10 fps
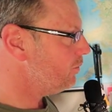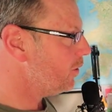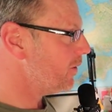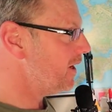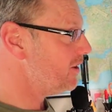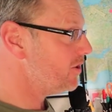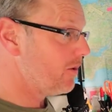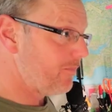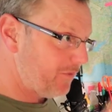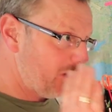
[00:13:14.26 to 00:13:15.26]
what do I need to
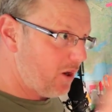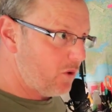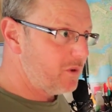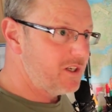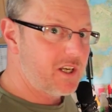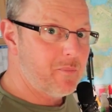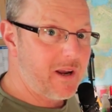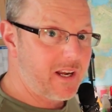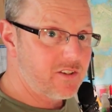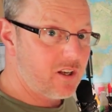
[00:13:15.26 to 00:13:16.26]
do? We need to get
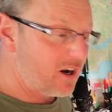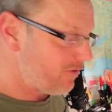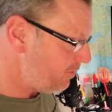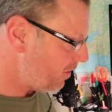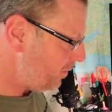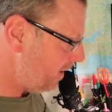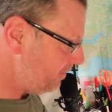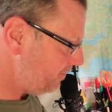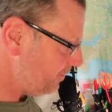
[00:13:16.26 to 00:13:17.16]
back into Lightroom, don't we?